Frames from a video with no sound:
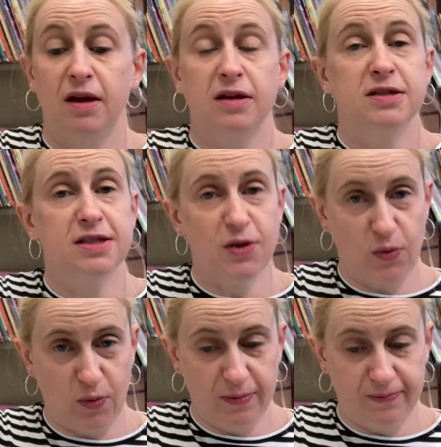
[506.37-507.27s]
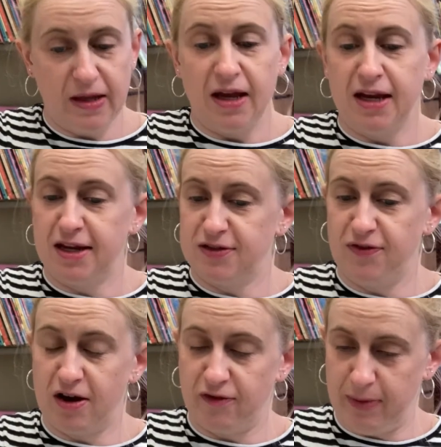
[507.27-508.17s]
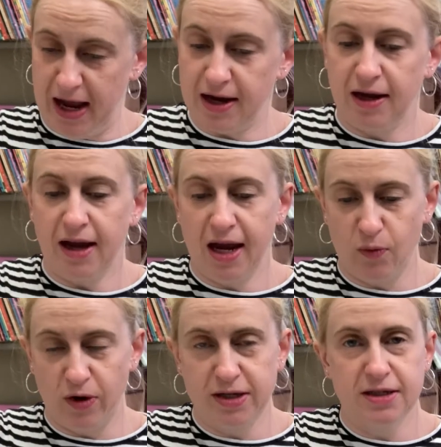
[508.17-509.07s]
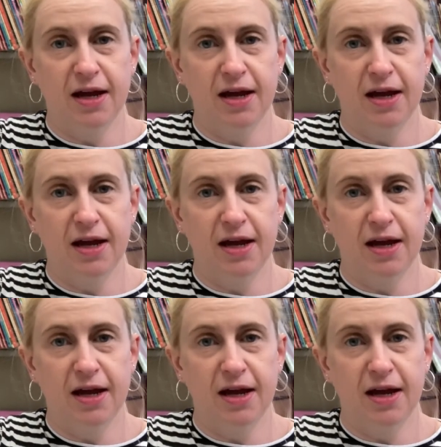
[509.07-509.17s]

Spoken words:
Soon, he had a flock of black and white